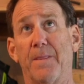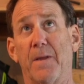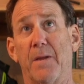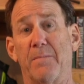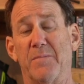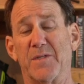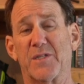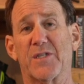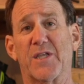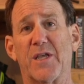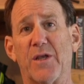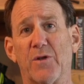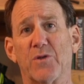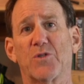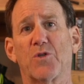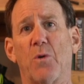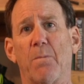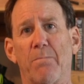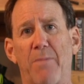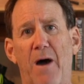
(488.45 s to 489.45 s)
mosquitoes
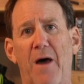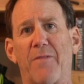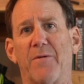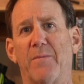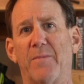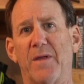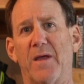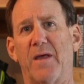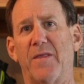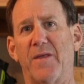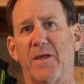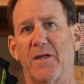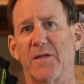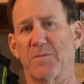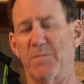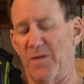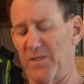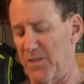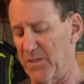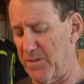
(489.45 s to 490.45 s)
don't bother me, I think, as
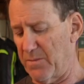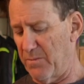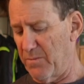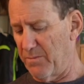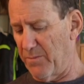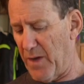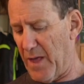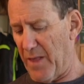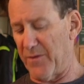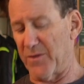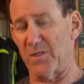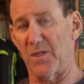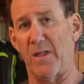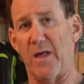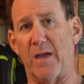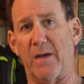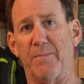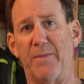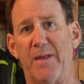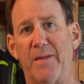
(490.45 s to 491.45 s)
much as it bothers a
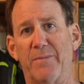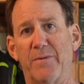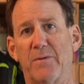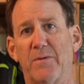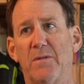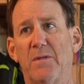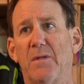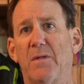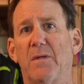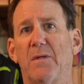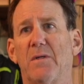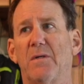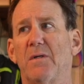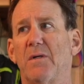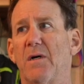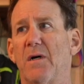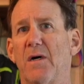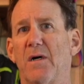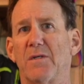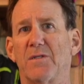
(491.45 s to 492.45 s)
lot of people,
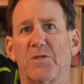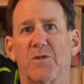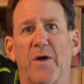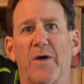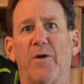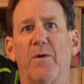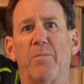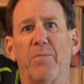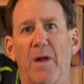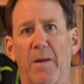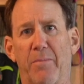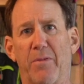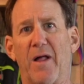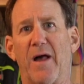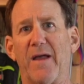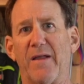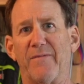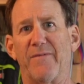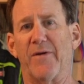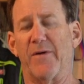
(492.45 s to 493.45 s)
so I don't
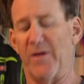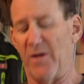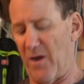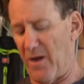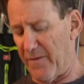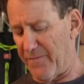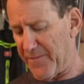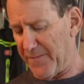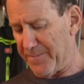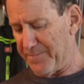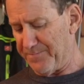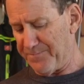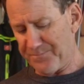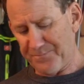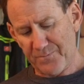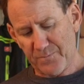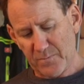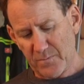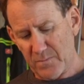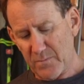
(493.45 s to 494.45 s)
apply it very often.
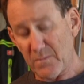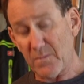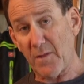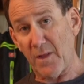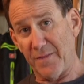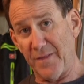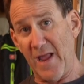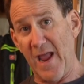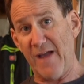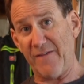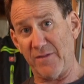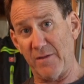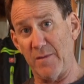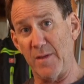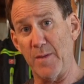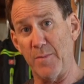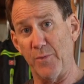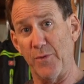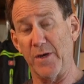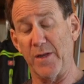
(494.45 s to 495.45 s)
They have to
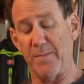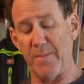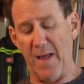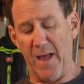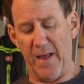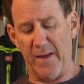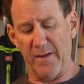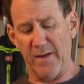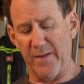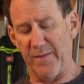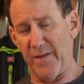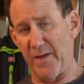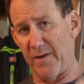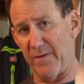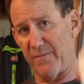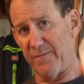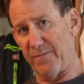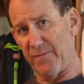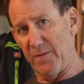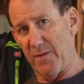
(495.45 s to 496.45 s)
be pretty bad. And then,
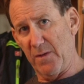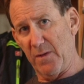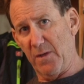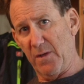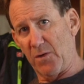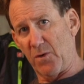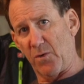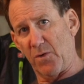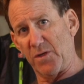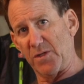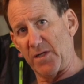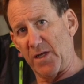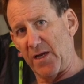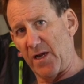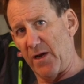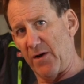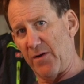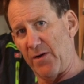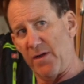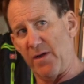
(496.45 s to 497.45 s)
of course, I
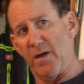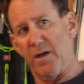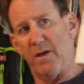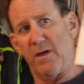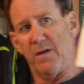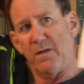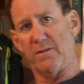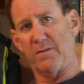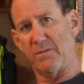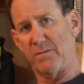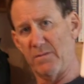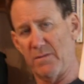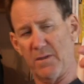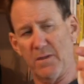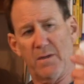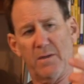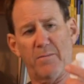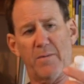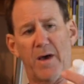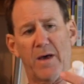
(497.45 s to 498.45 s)
carry a
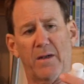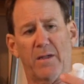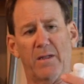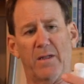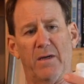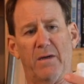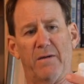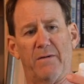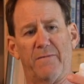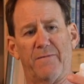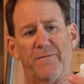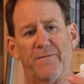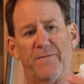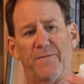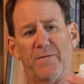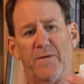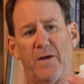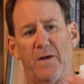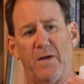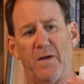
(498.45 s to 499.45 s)
bottle of
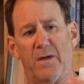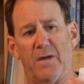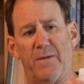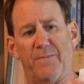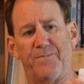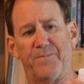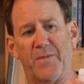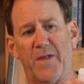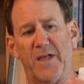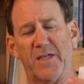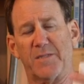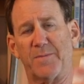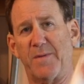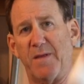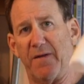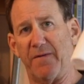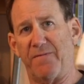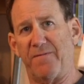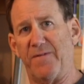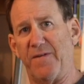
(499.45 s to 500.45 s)

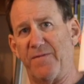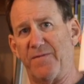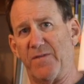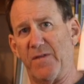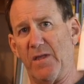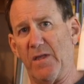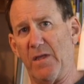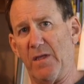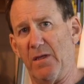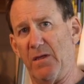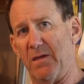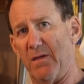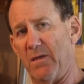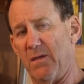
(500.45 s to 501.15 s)
SPF 50